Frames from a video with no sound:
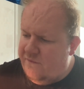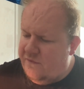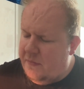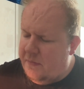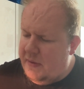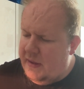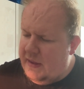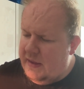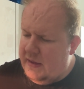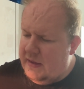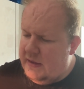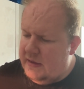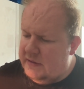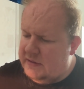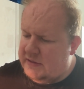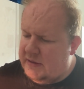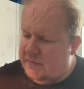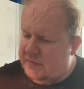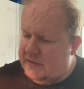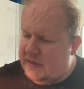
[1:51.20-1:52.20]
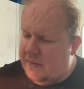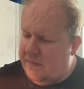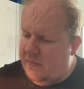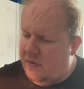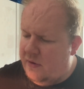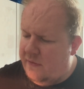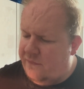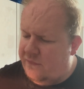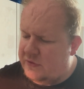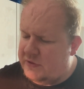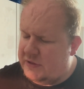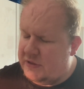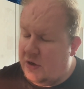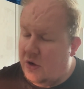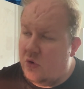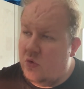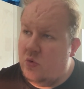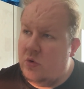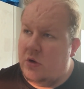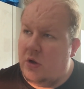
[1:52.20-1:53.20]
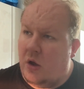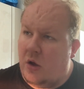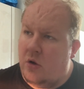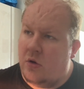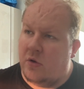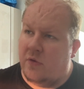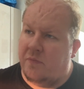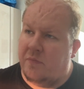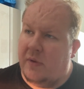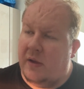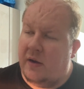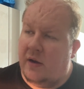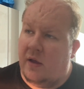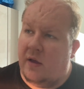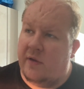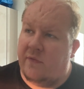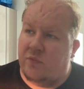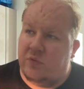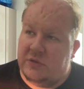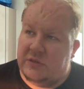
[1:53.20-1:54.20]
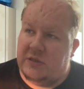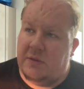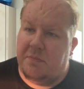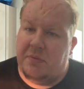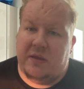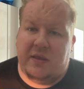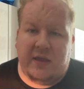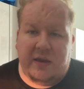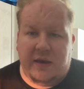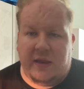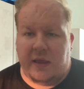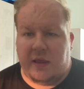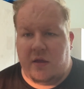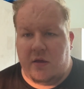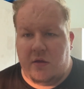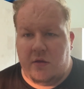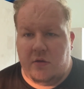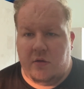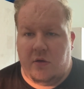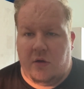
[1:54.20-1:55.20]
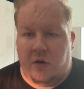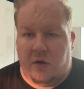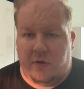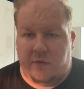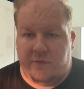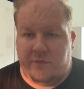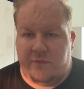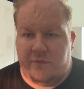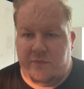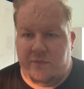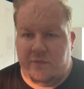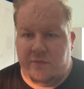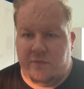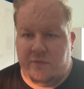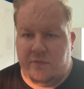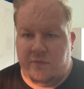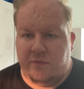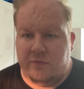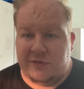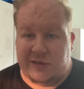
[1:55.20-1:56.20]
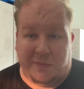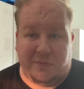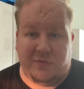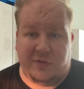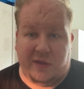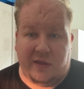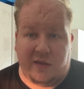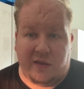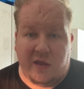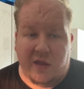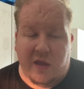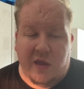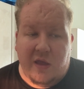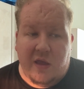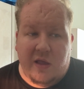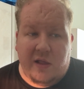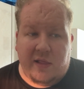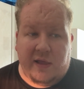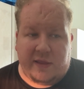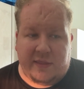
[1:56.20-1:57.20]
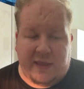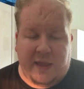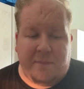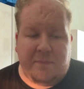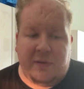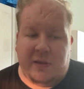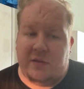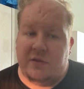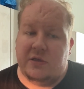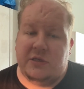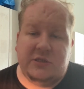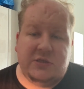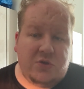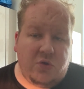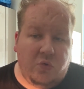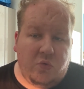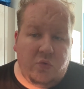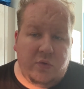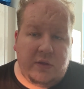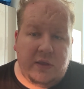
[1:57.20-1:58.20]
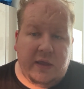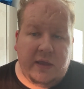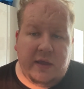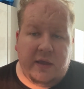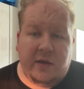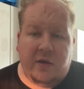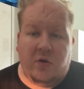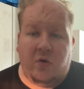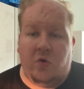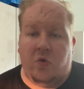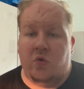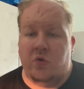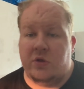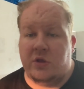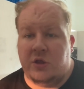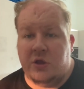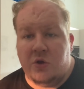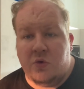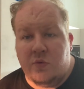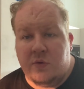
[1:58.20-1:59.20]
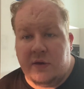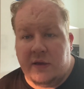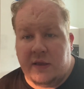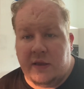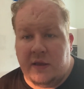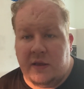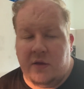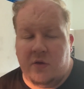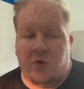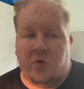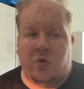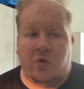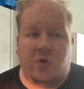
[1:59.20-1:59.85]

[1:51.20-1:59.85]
me, September for so long of my life was the beginning of something. Like that being the school year or uni or